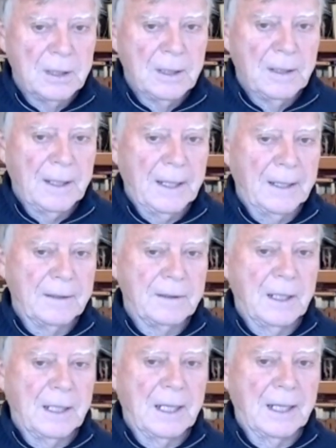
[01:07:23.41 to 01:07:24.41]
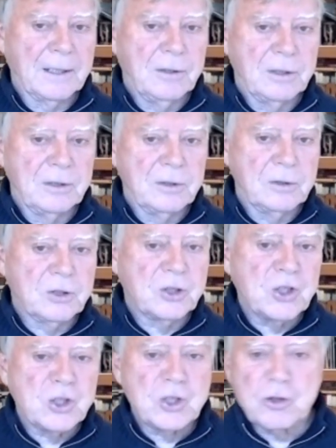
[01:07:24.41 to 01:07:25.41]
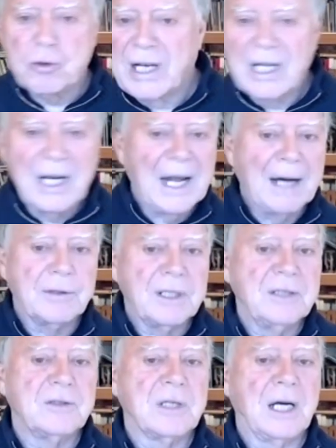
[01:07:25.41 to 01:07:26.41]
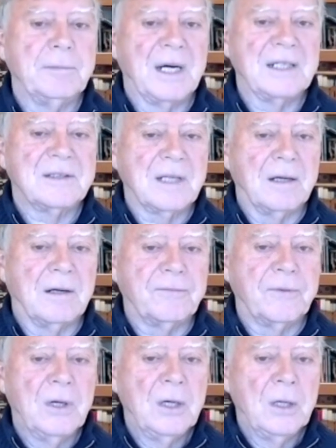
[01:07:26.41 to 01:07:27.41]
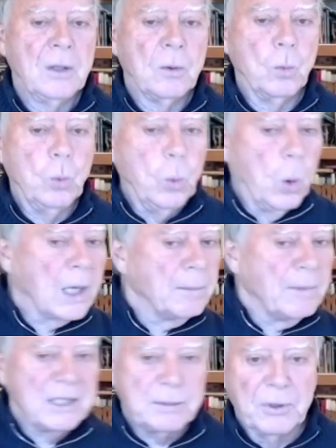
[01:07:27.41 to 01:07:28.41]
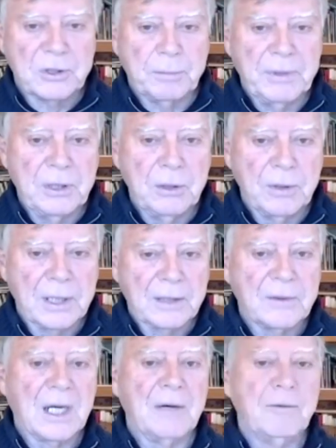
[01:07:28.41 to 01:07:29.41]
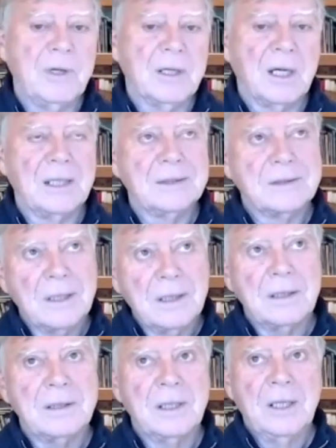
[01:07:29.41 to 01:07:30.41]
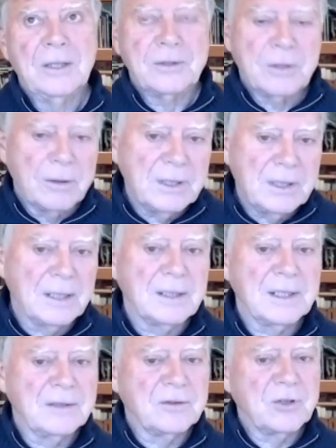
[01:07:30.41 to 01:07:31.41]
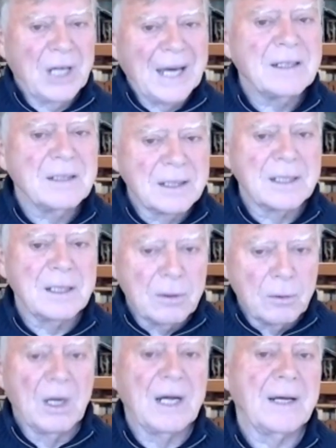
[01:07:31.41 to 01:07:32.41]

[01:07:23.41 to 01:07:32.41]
and I couldn't straighten out inside myself. What am I supposed to be doing? And then I realized, oh, storytelling is channeling in a way.